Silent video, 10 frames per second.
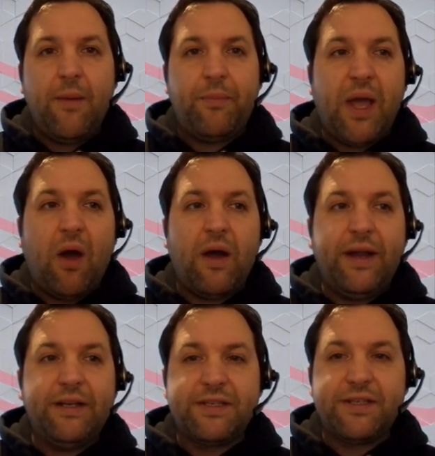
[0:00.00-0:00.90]

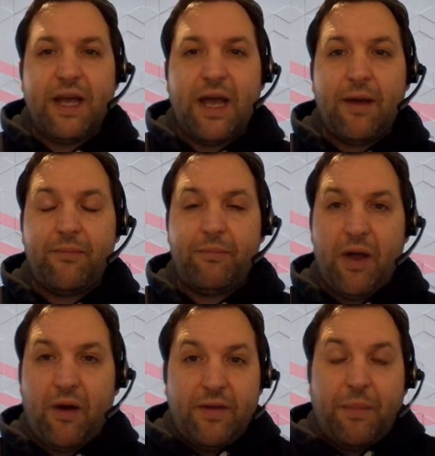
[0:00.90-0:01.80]
behind
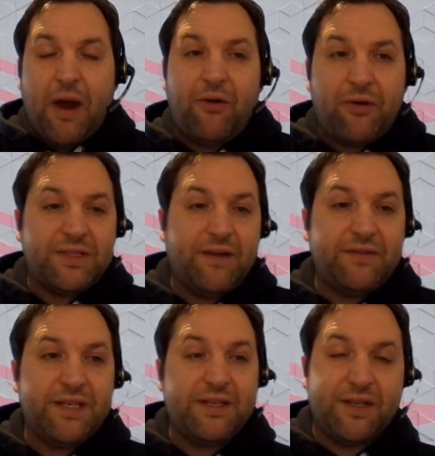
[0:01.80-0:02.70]
the Paragon services?